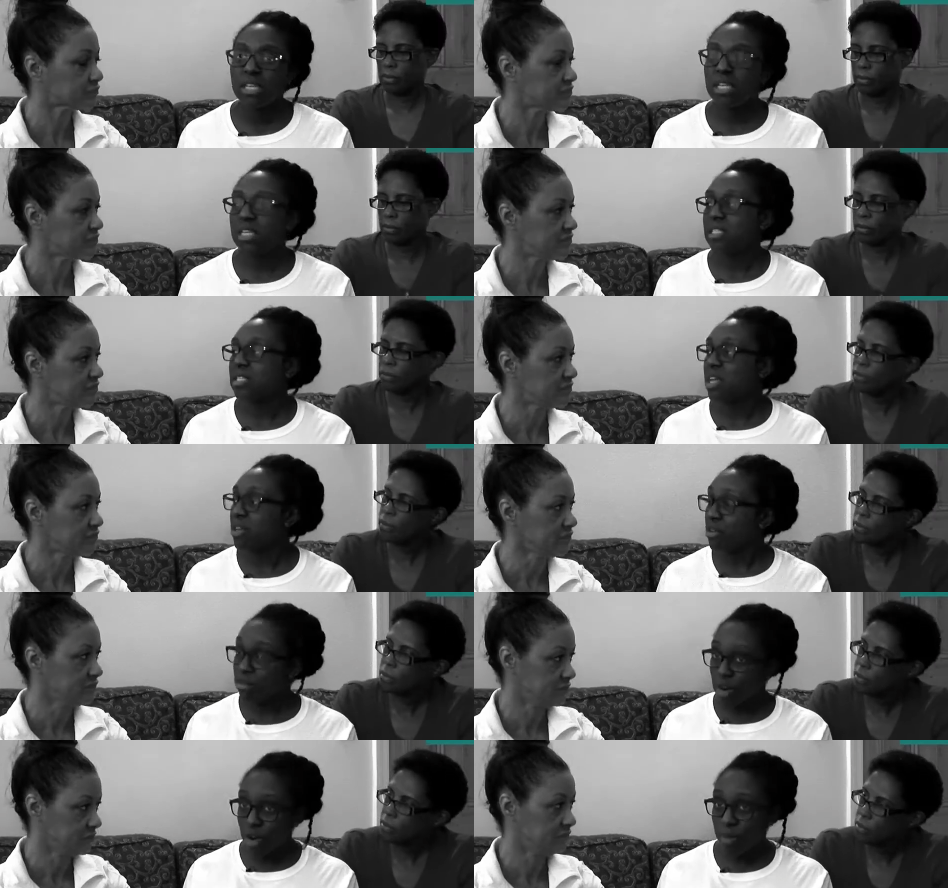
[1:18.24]
Speaker 1: is
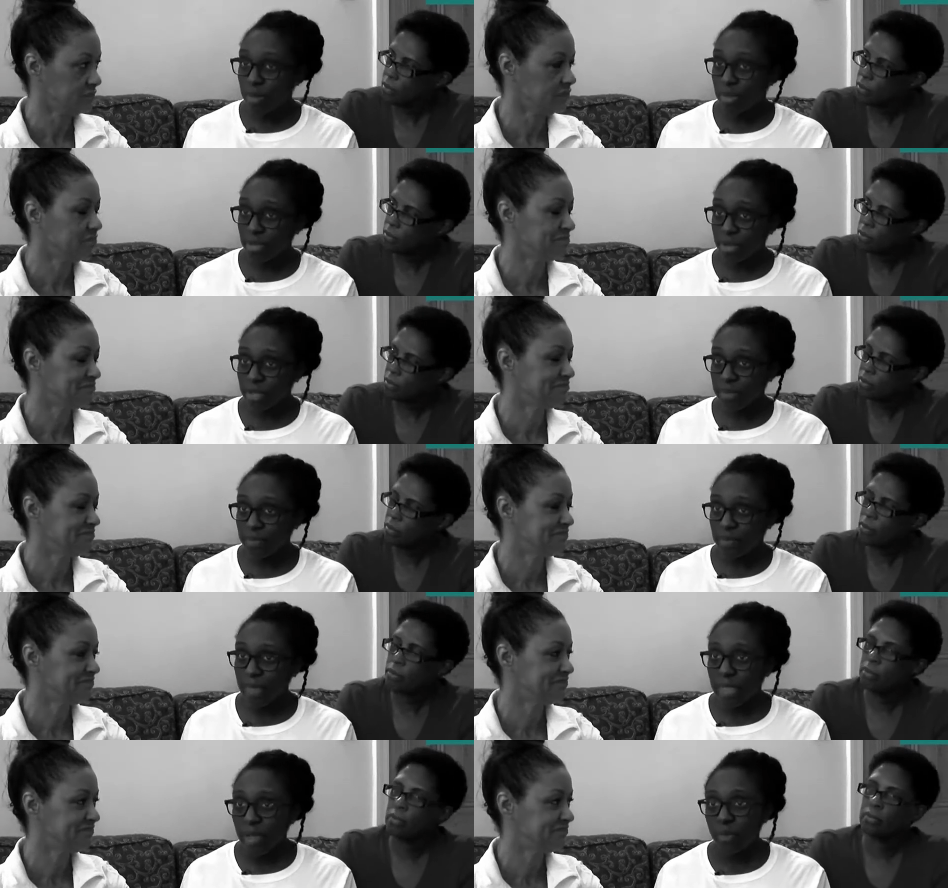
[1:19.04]
an aerobathon,
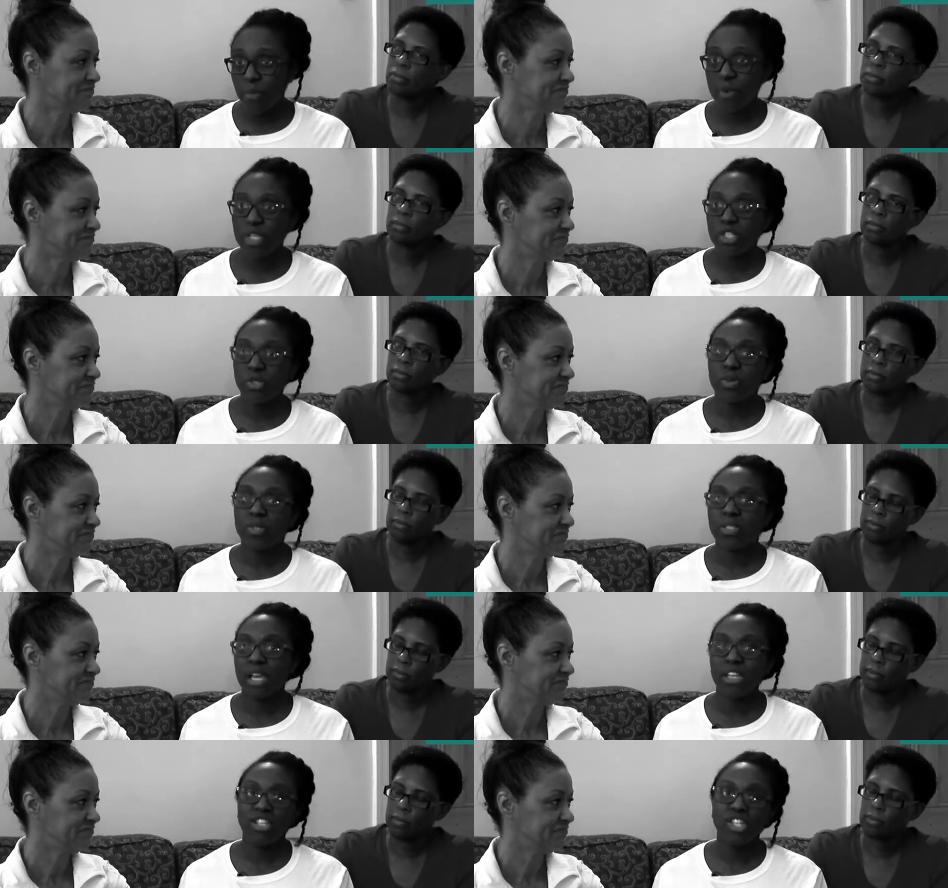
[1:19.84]
which
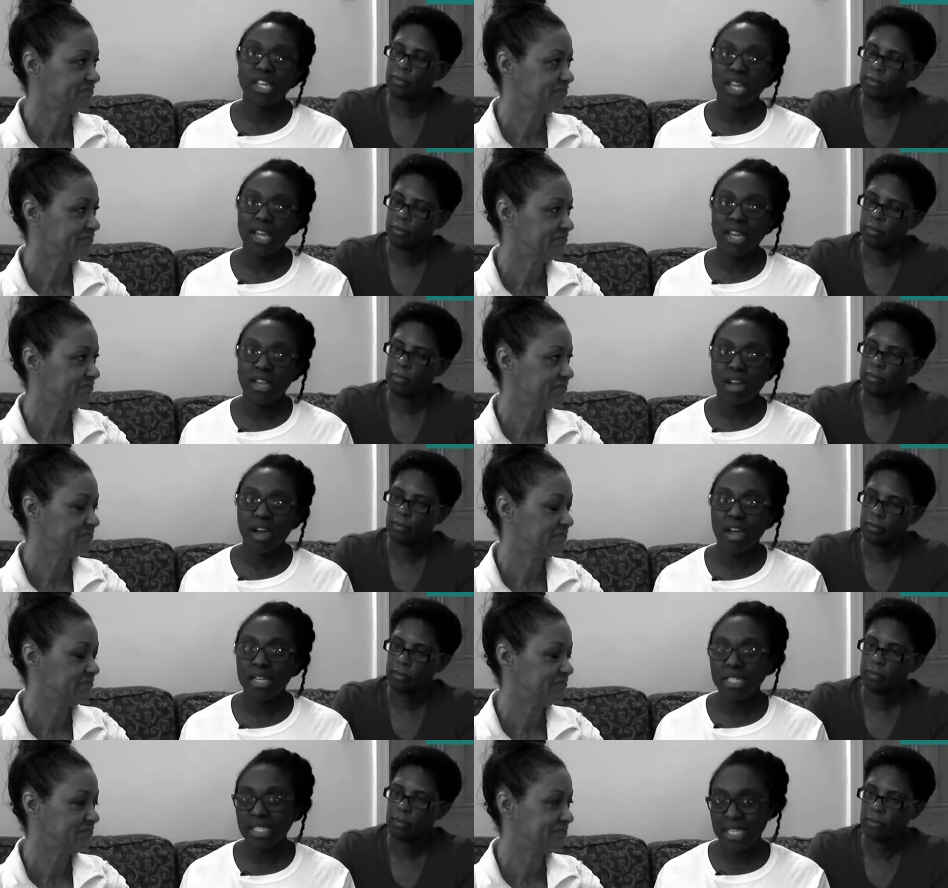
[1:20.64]
was actually an
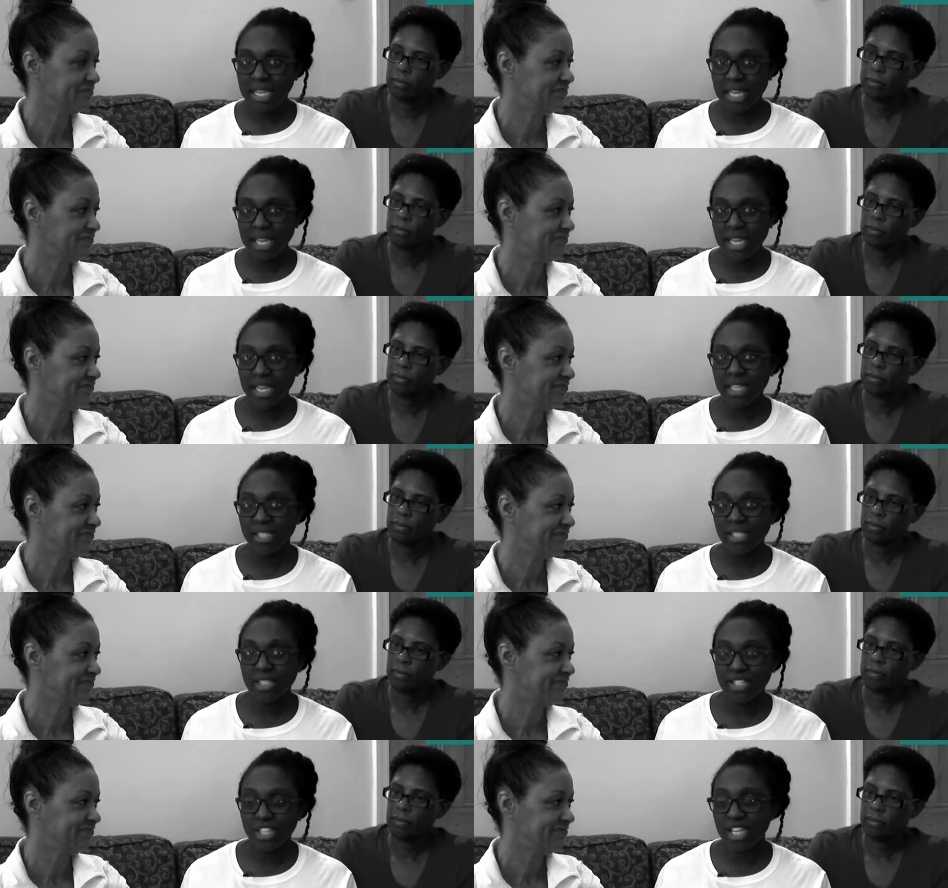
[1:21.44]
idea
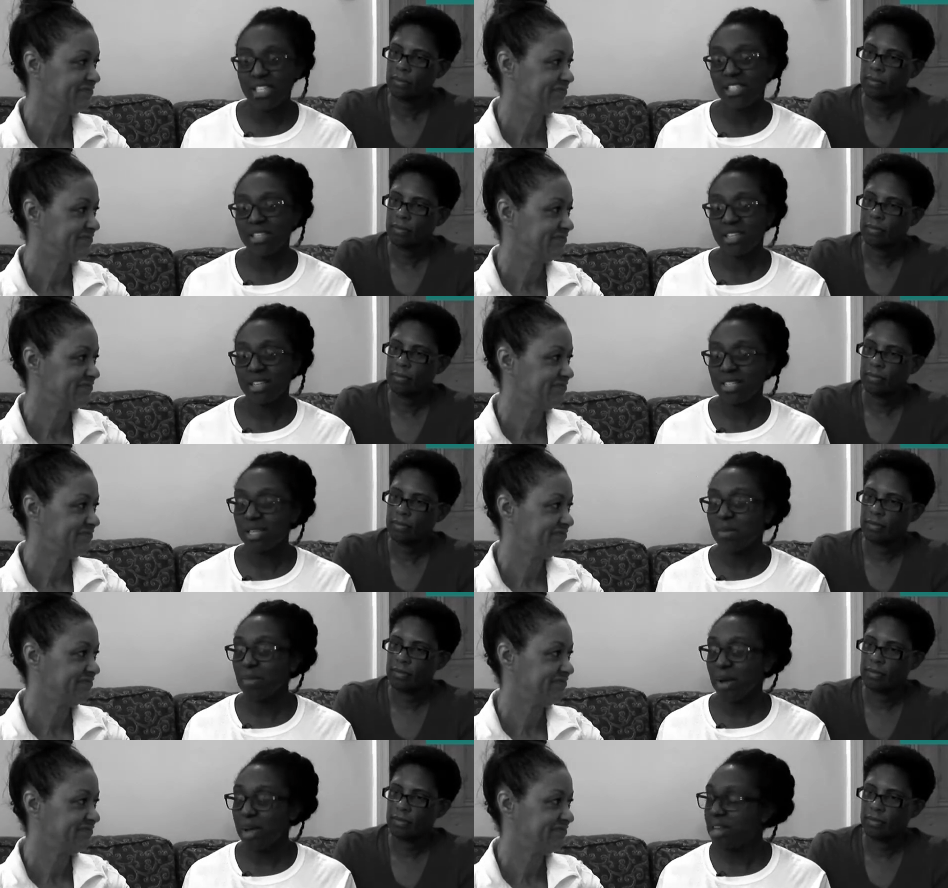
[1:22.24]

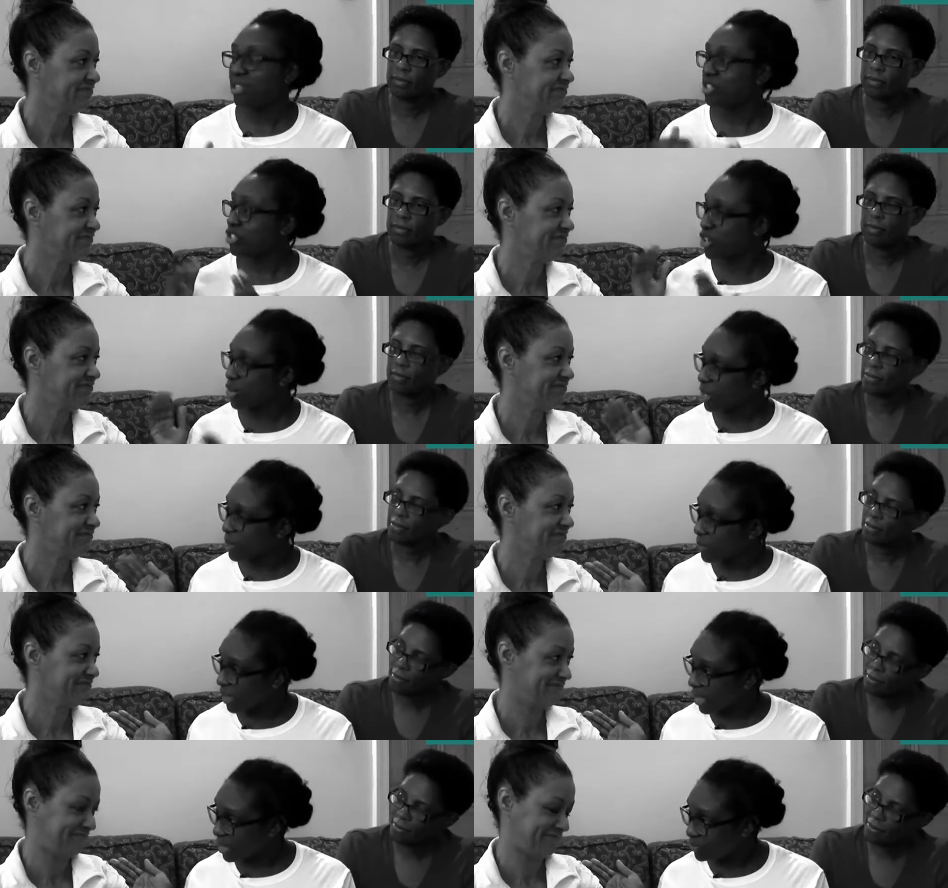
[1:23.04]
suggested by
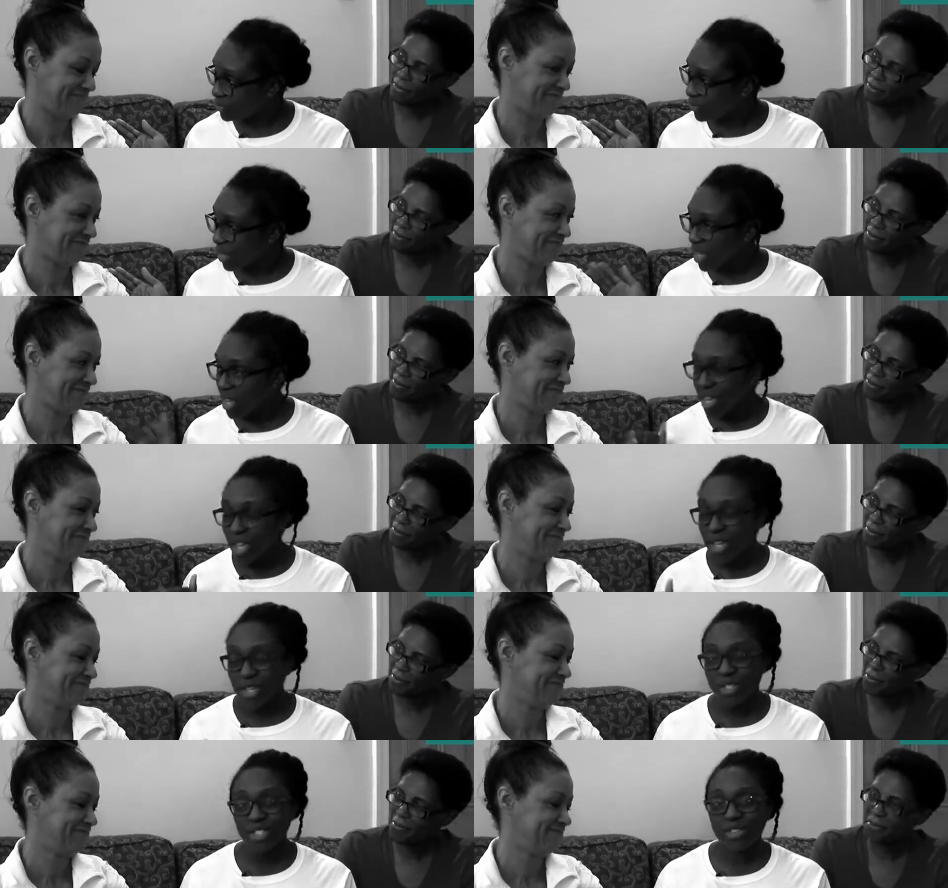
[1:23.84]
Joni B.
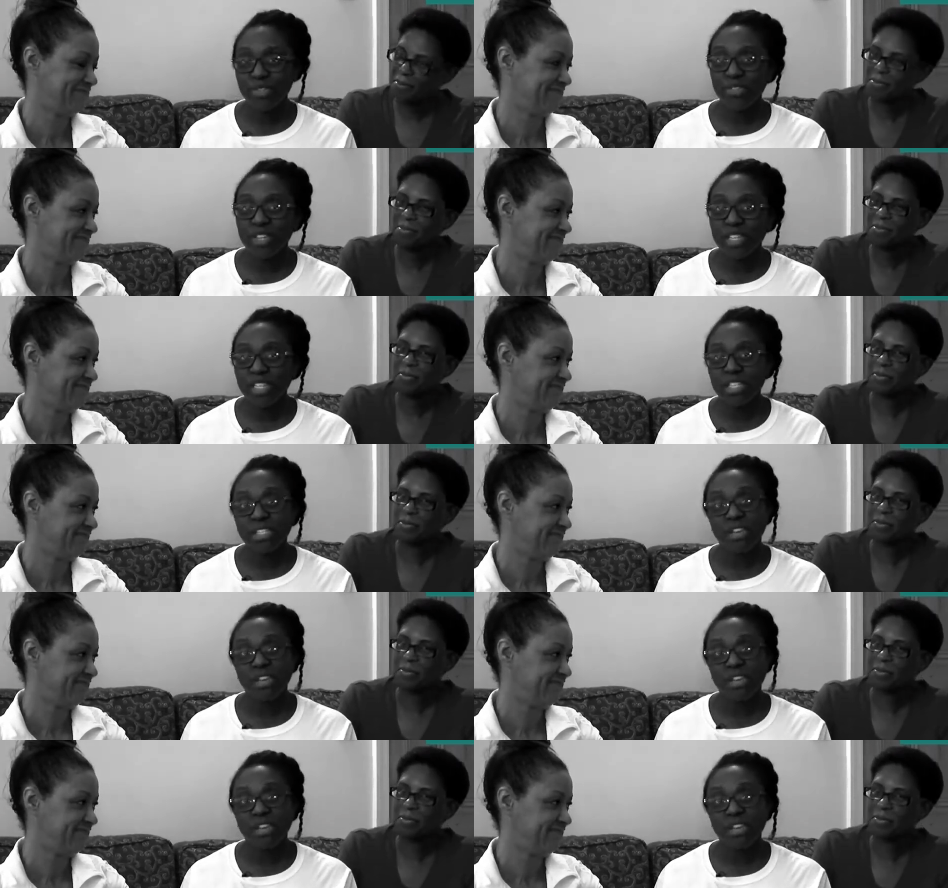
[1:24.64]
Mm-hmm. who is a fitness